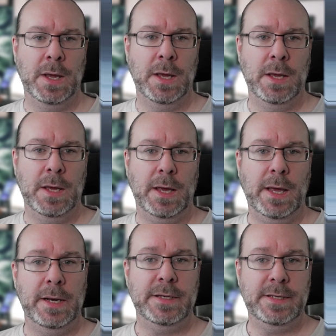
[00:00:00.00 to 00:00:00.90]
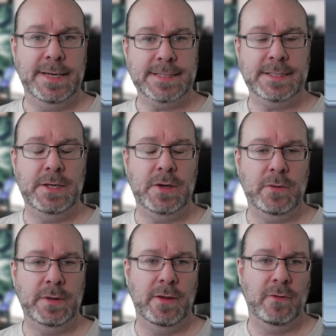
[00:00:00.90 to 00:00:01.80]
And just a
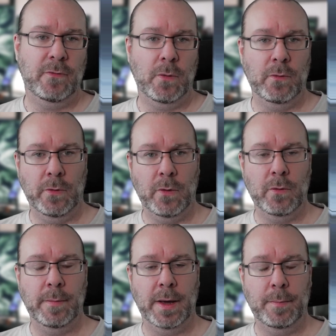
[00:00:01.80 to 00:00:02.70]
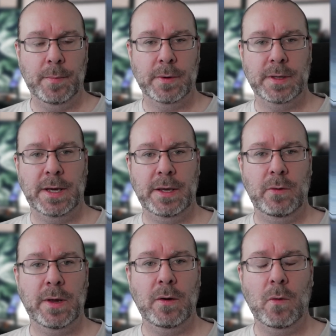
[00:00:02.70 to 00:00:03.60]
notice for roadmap, you
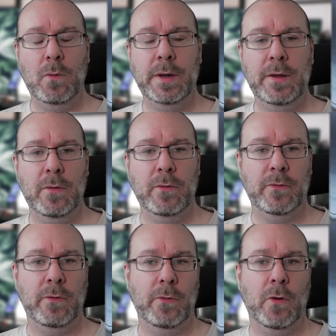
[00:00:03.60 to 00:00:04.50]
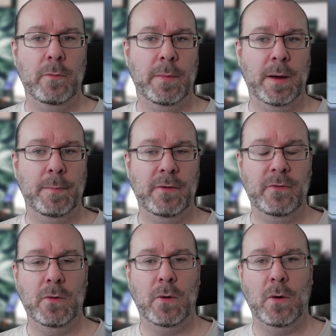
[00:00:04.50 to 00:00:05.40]
can only use the roadmap if
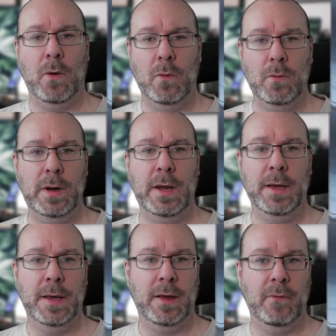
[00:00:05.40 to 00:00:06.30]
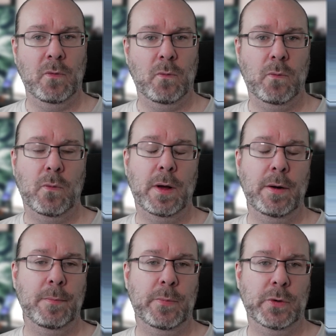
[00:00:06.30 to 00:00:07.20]
you only have one
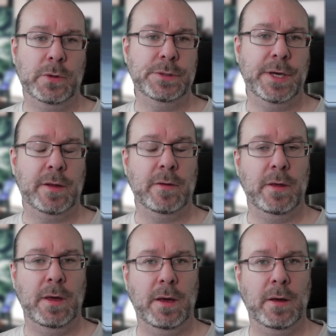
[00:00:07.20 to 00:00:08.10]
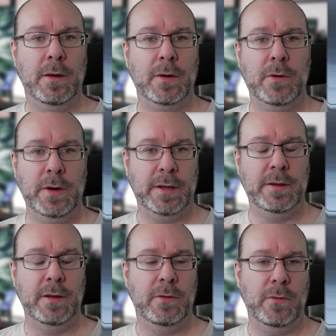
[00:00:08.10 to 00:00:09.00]
project connected
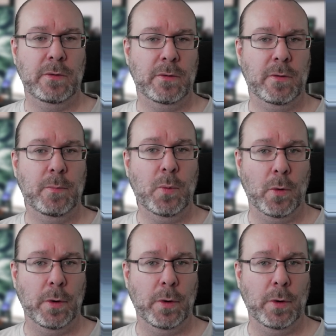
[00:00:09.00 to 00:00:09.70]
to your board.